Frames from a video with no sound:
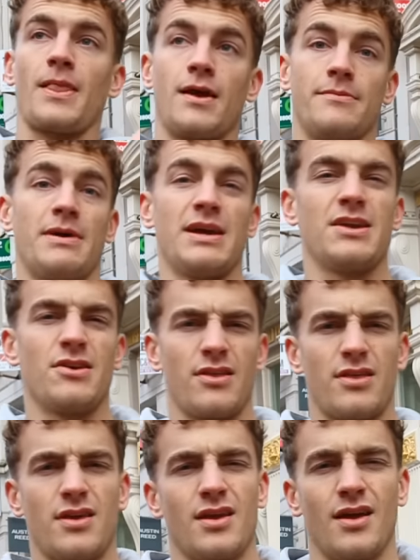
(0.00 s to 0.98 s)
a mic on
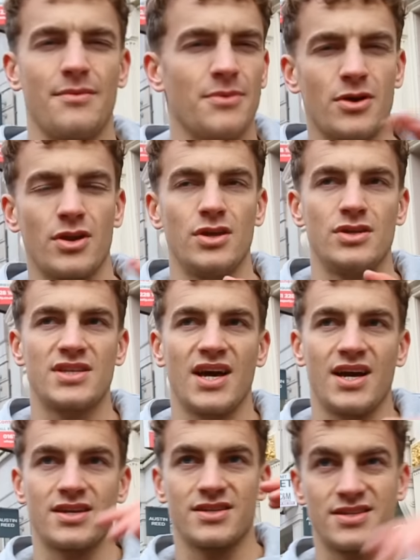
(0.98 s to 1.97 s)
the thing. I'm not going to use
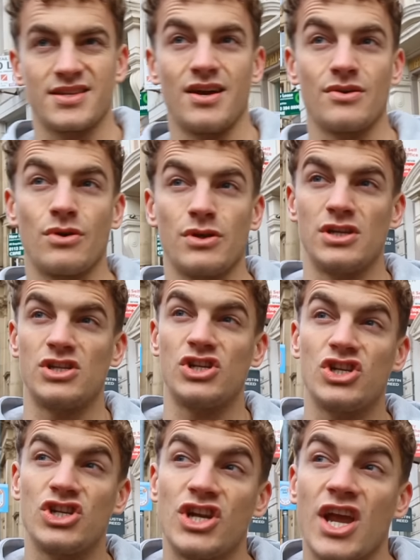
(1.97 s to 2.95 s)
that because the sound quality is
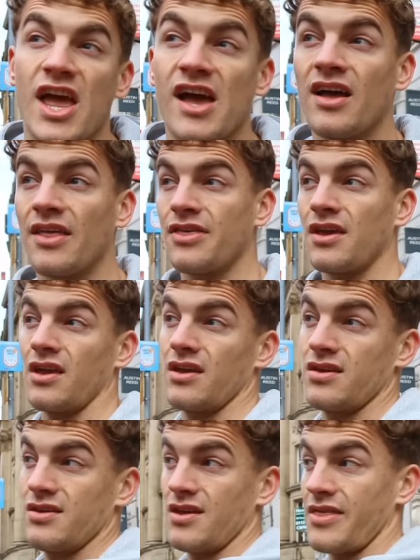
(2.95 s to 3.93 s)
shit, I think.
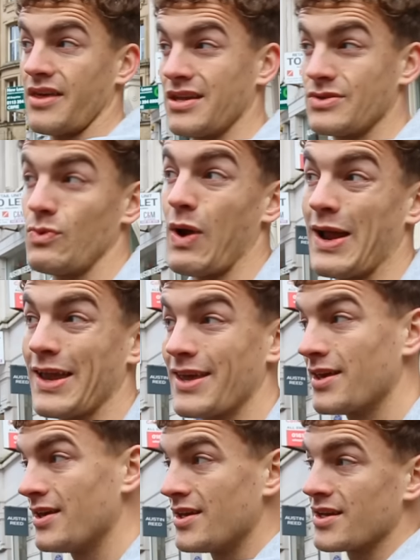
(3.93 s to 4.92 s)
I think it's wank
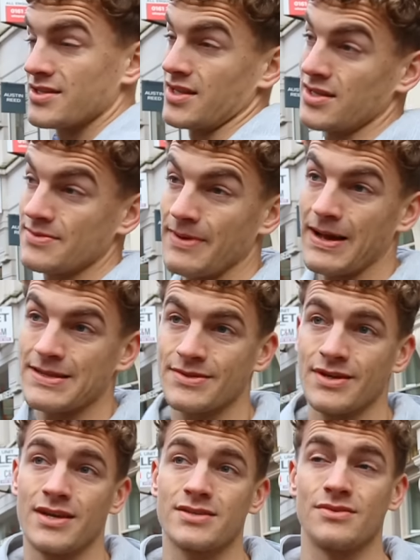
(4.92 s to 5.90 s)
because I listen back
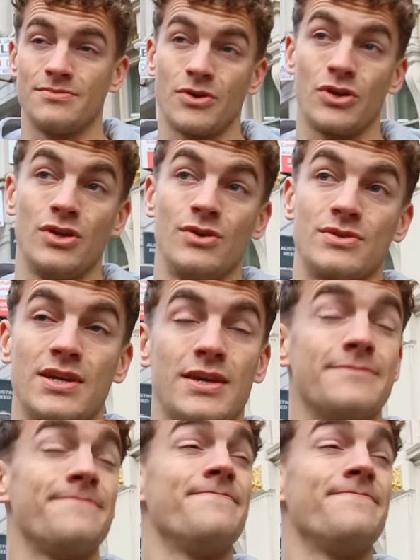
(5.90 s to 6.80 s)
to it, so I'm not going to use it.